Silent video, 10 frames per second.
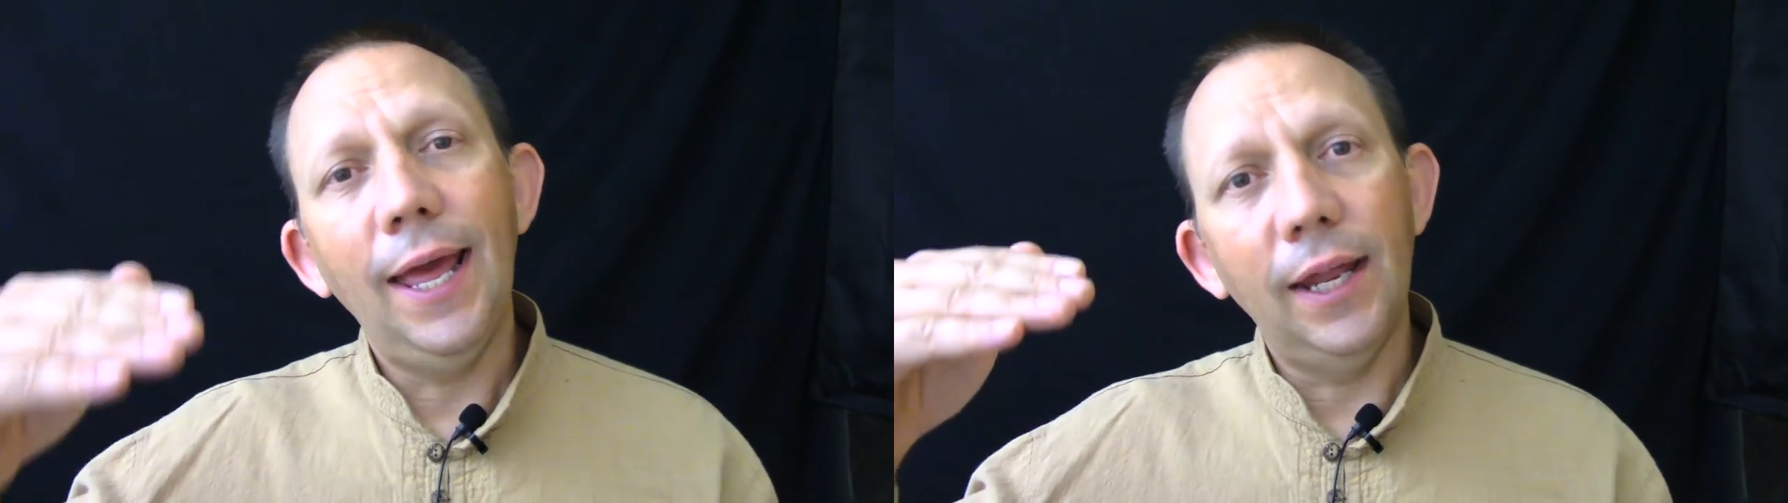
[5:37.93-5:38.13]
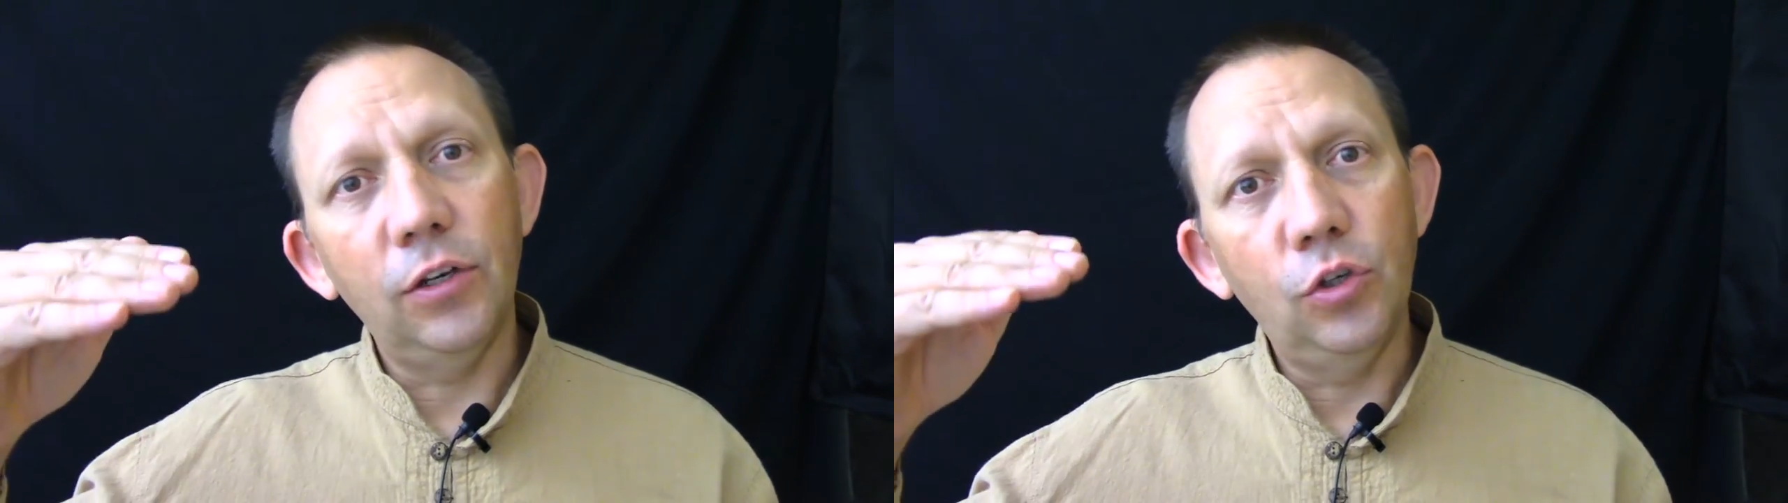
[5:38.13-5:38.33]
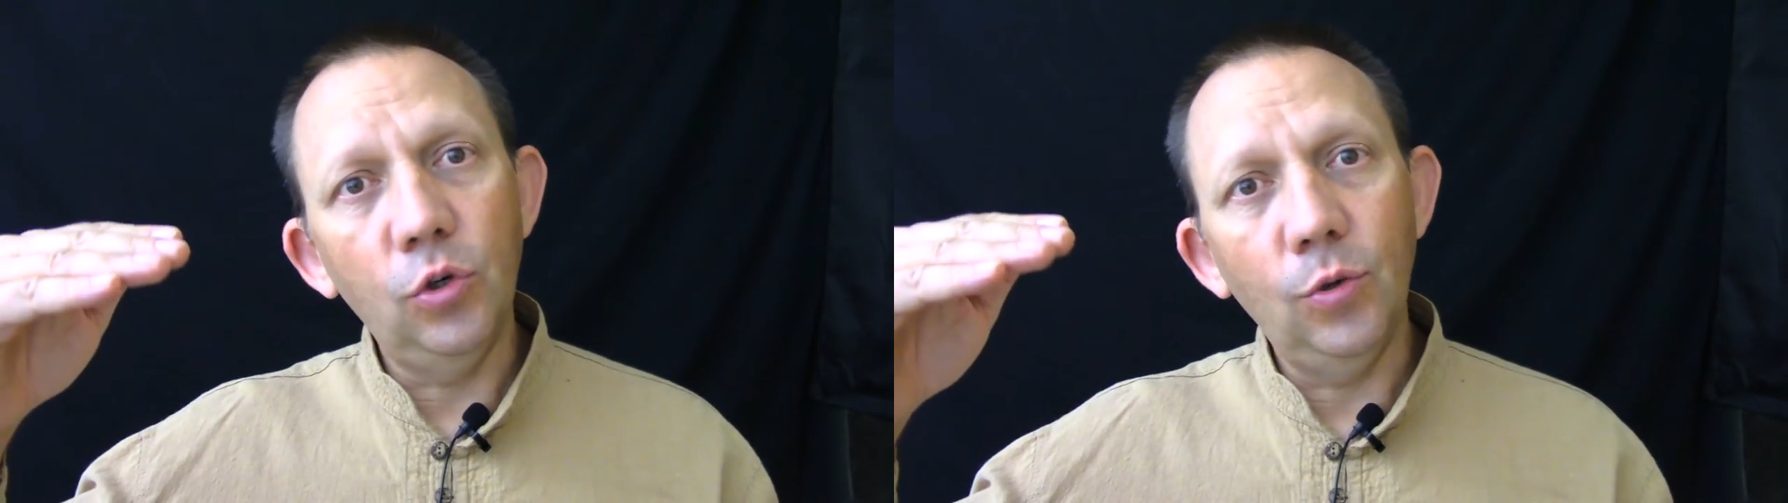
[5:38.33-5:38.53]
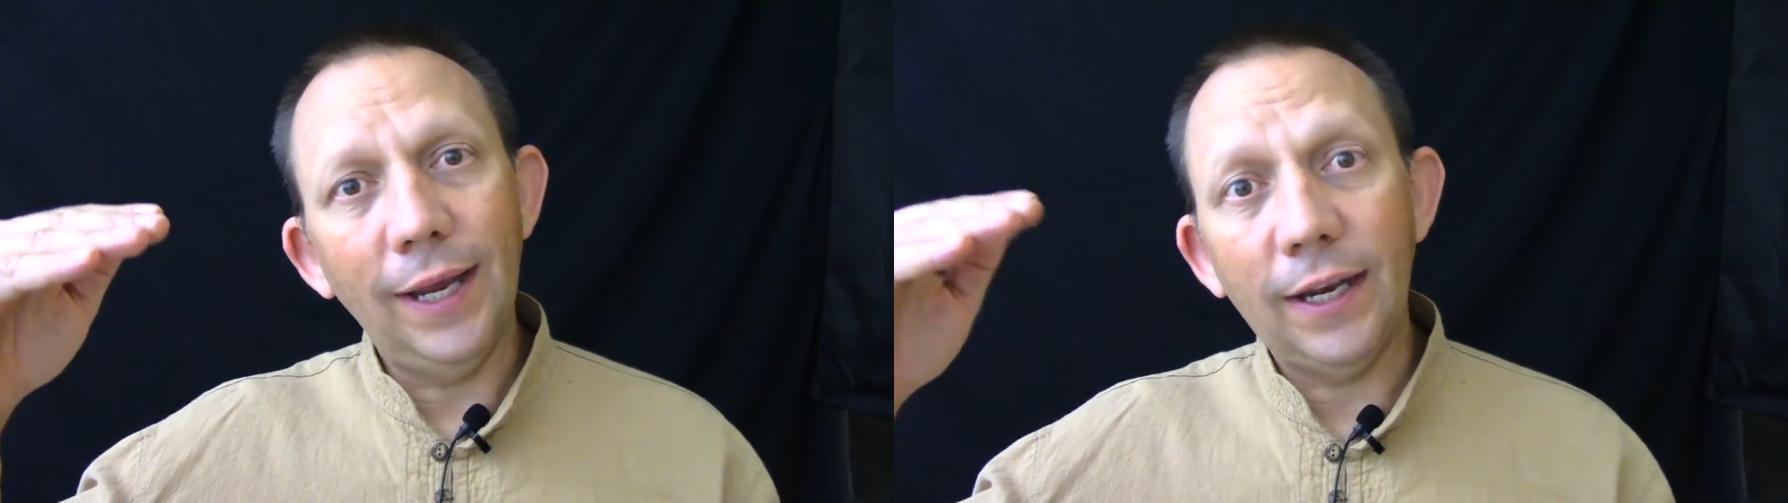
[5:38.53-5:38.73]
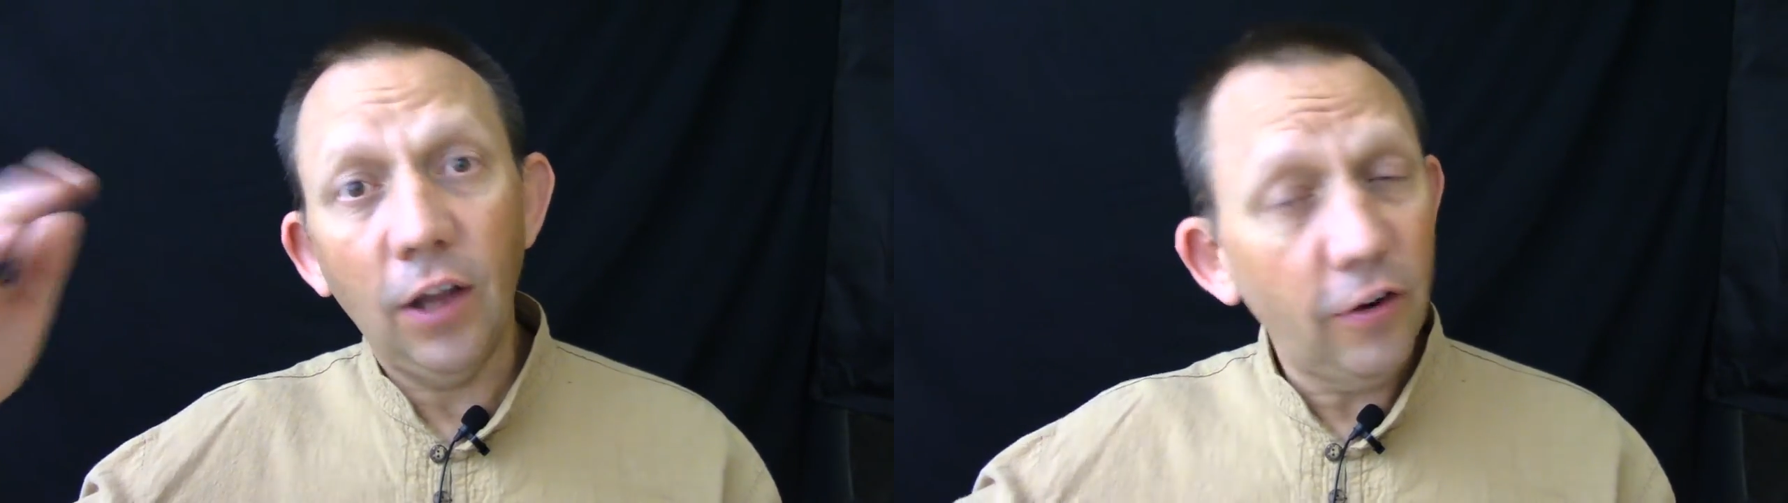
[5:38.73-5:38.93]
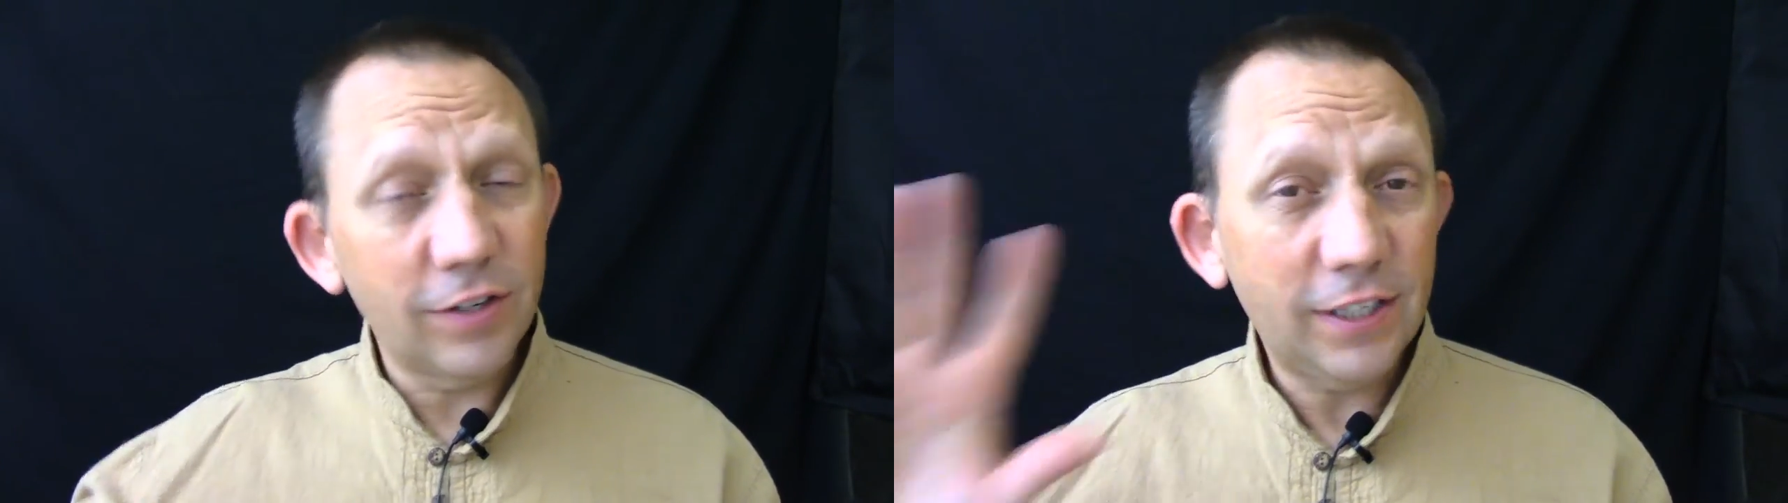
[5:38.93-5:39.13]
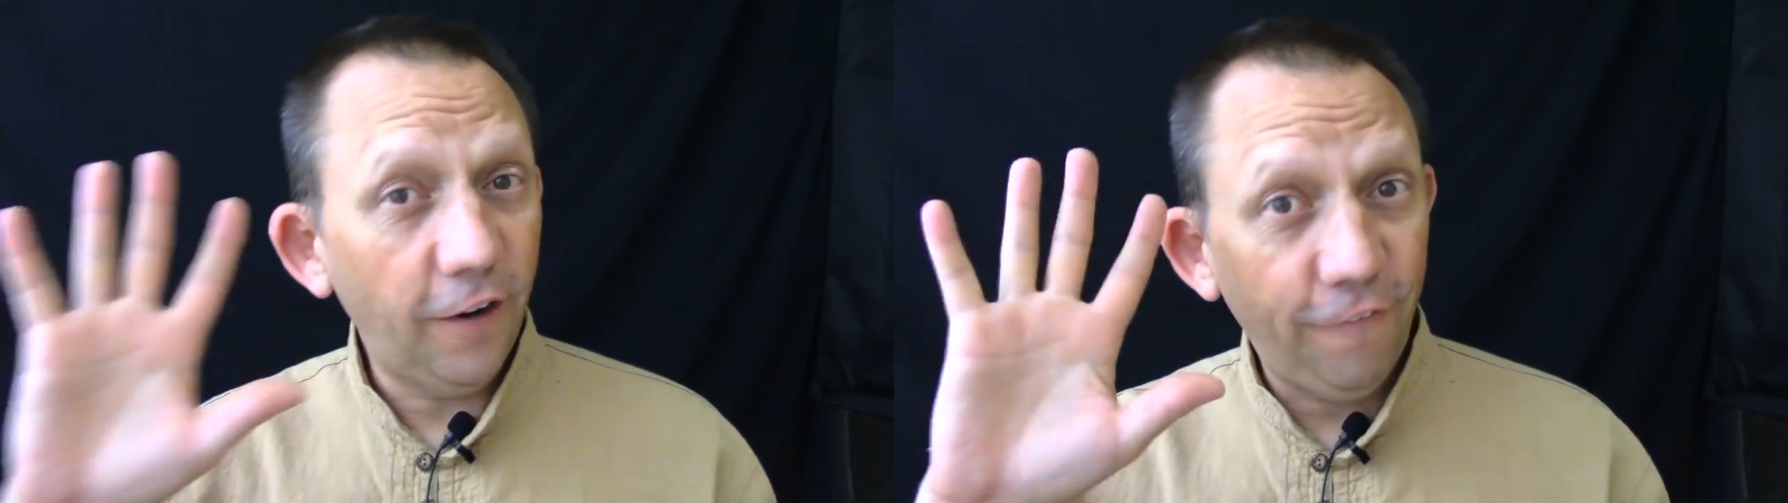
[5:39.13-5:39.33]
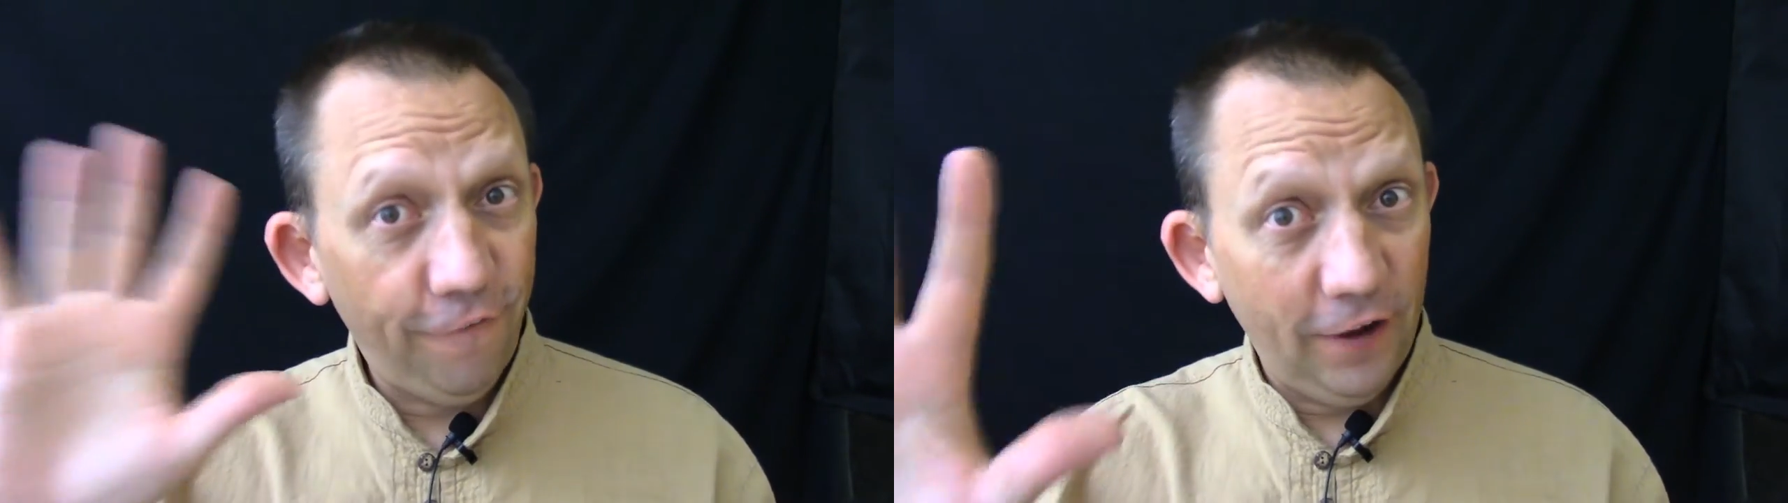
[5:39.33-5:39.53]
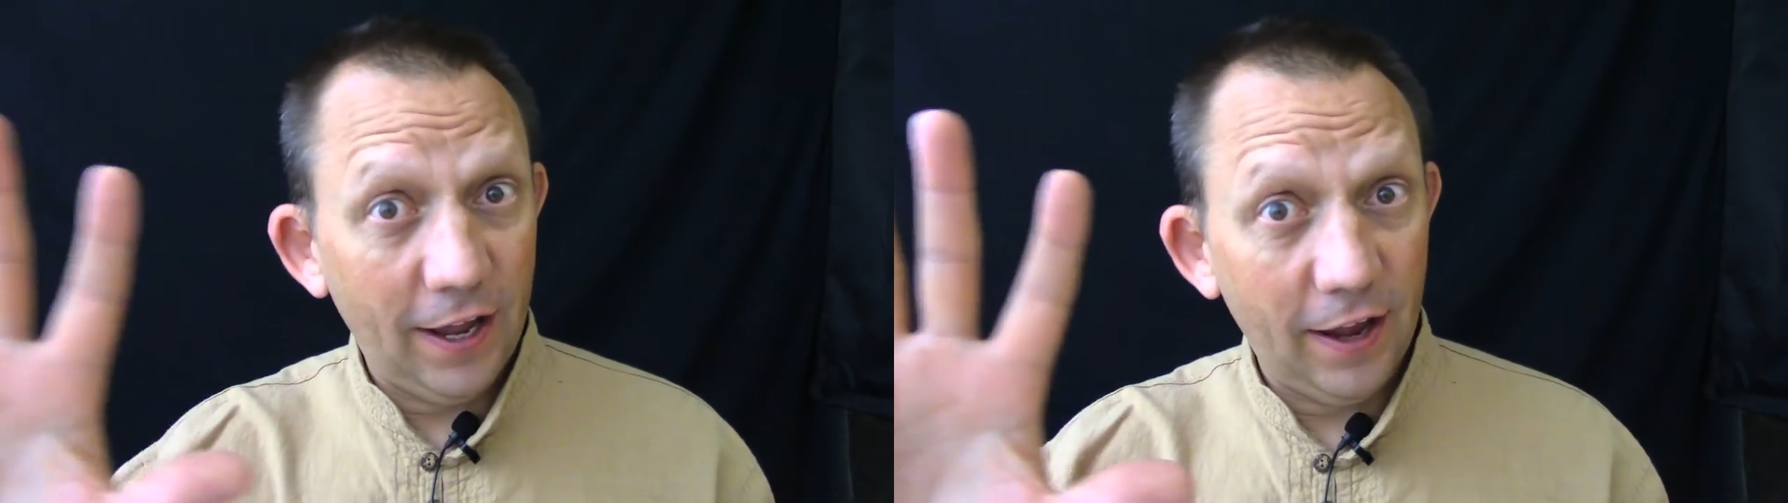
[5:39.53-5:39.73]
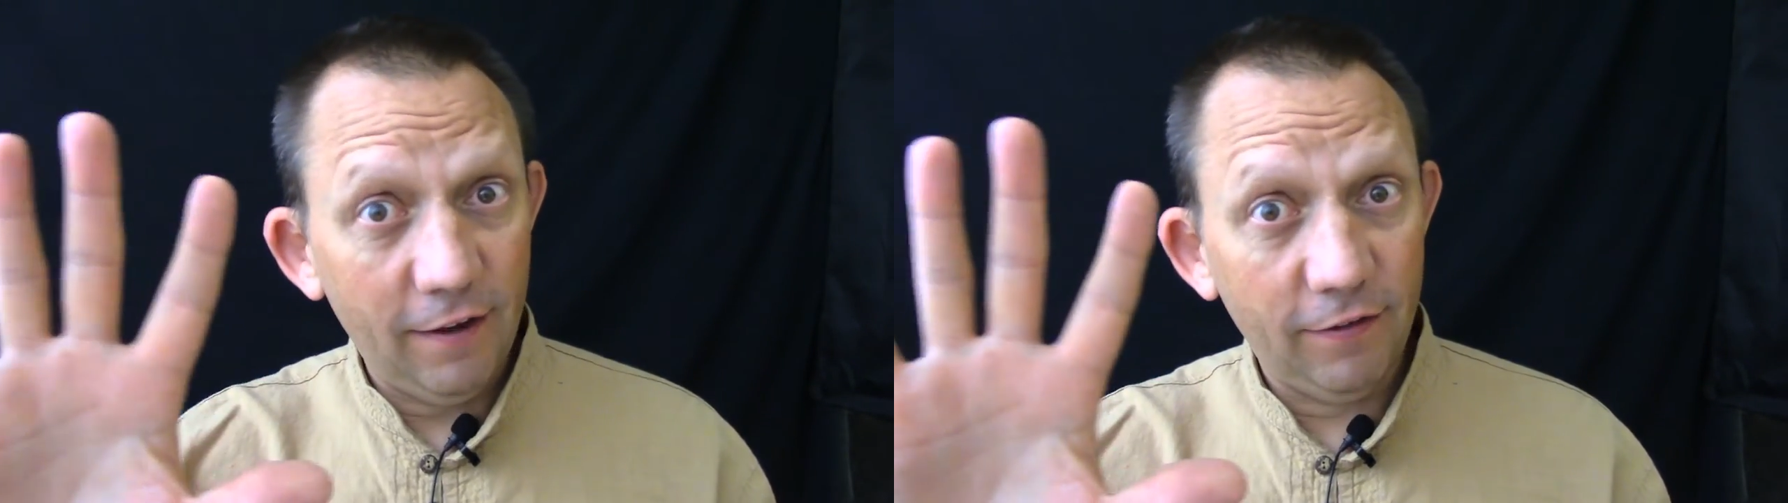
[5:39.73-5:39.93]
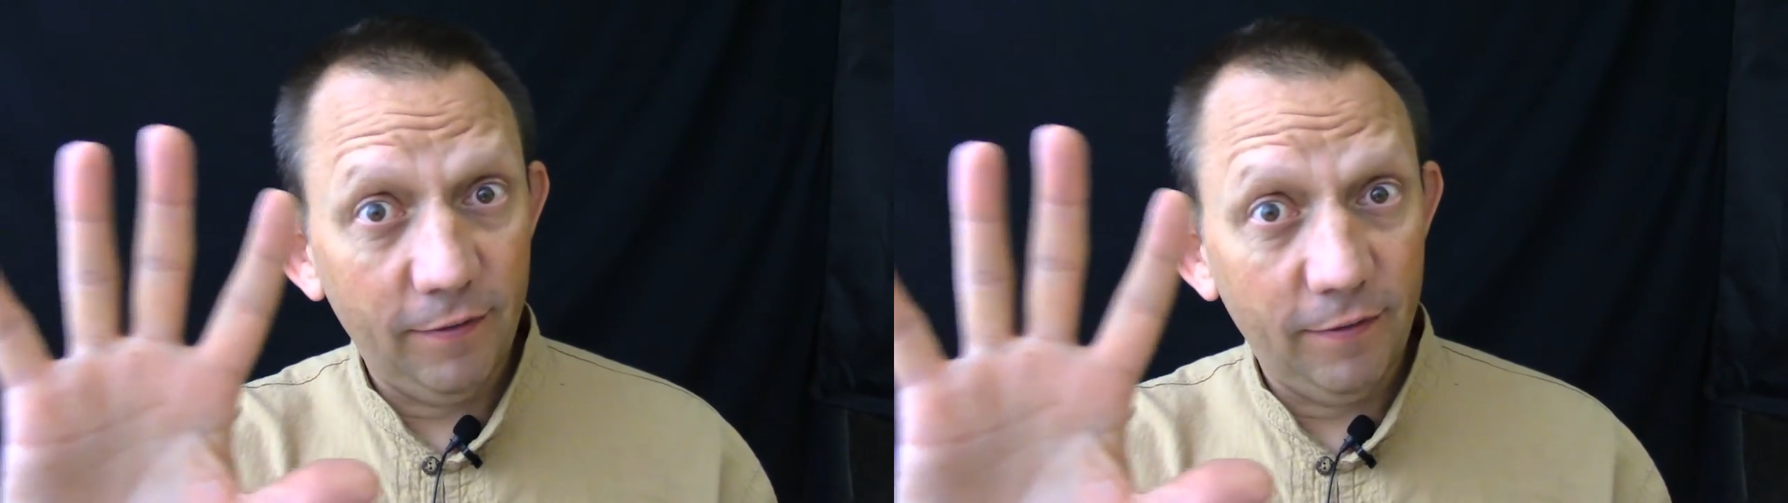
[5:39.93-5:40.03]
and do another set of five